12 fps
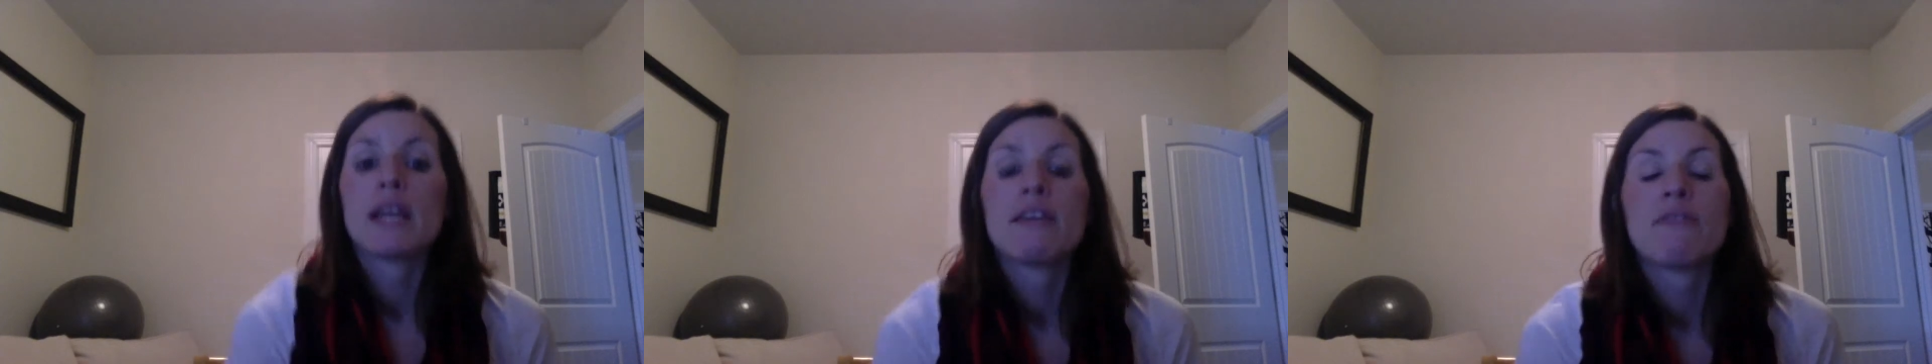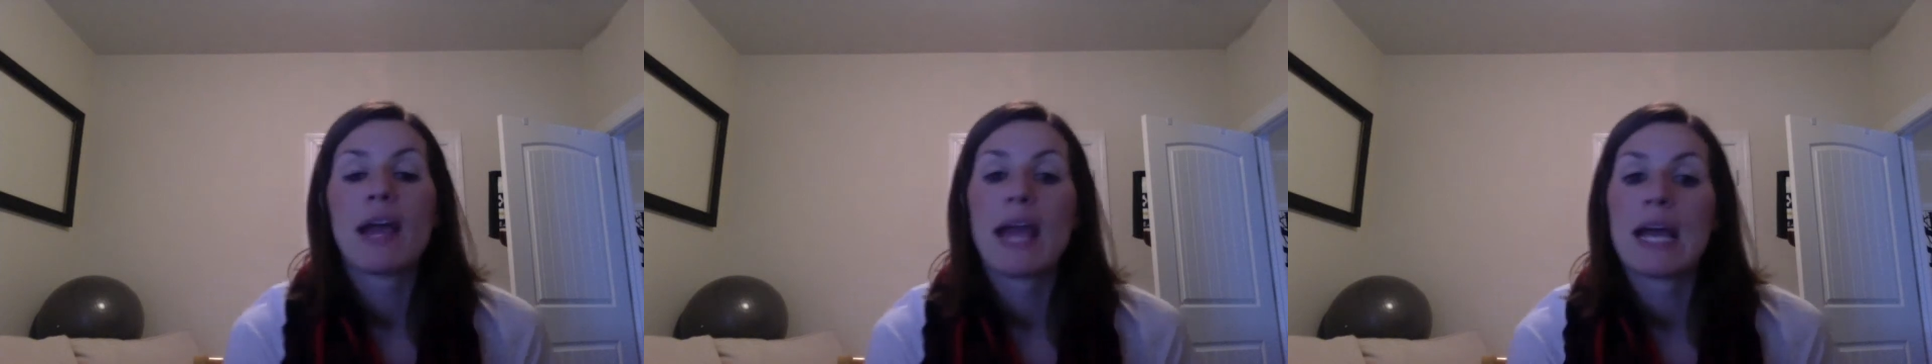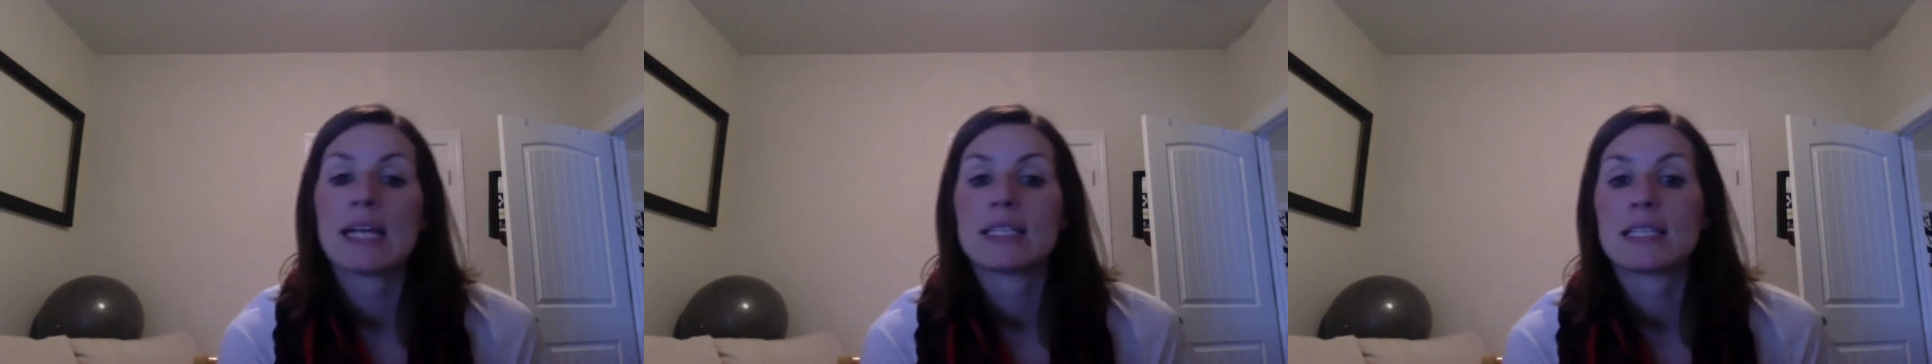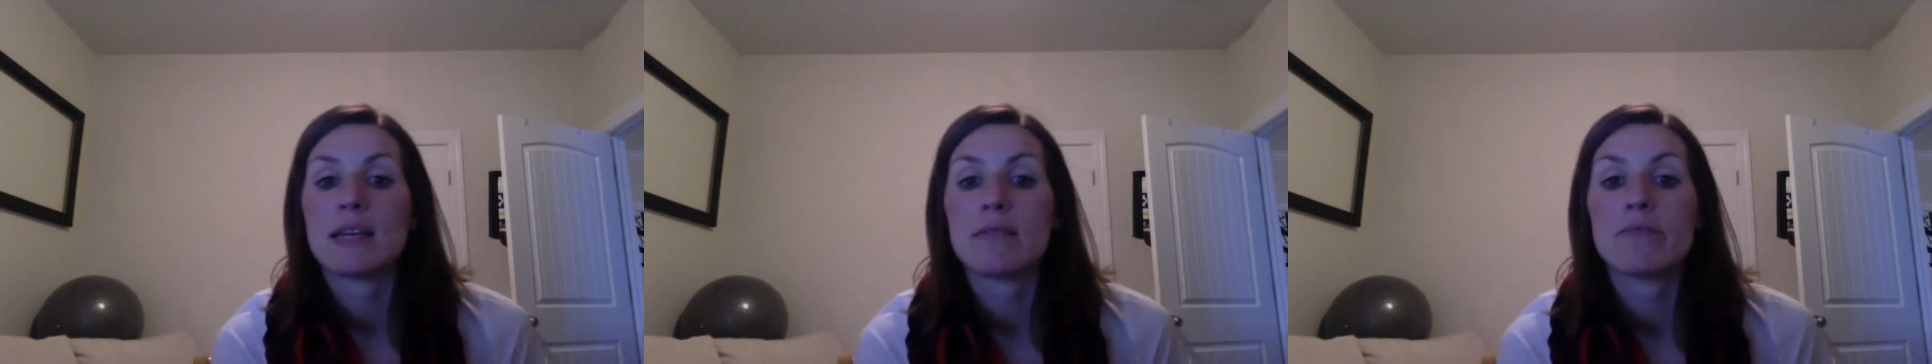if I
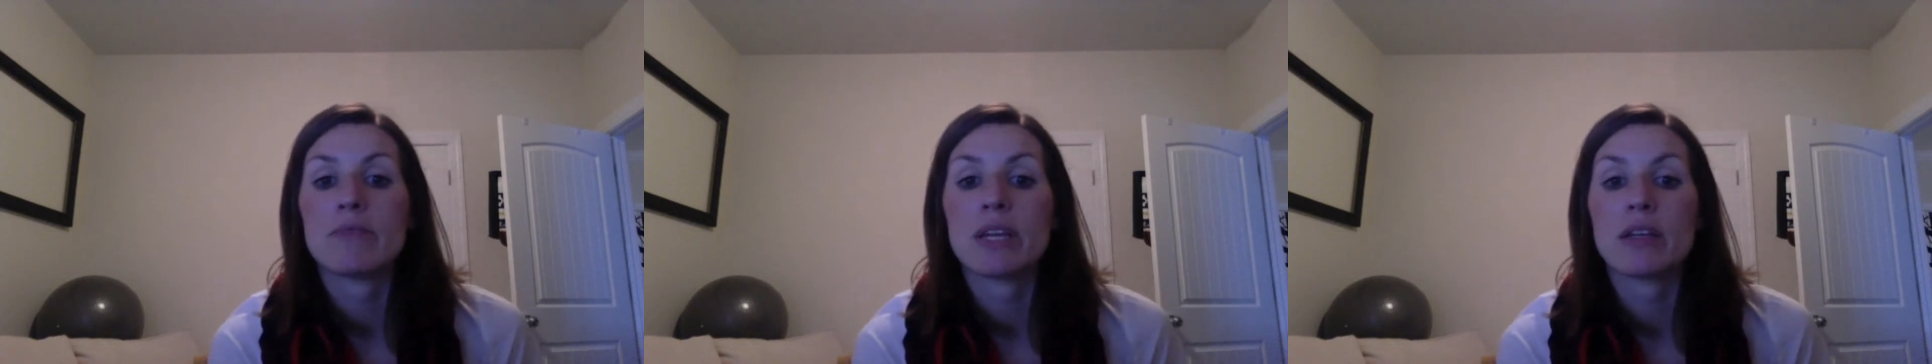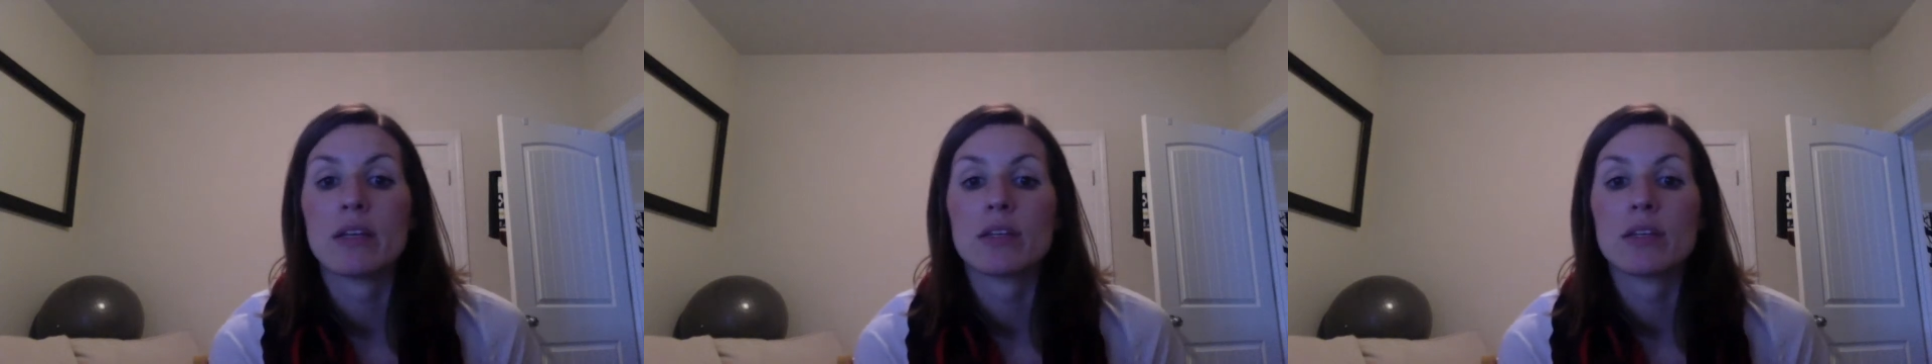ask him,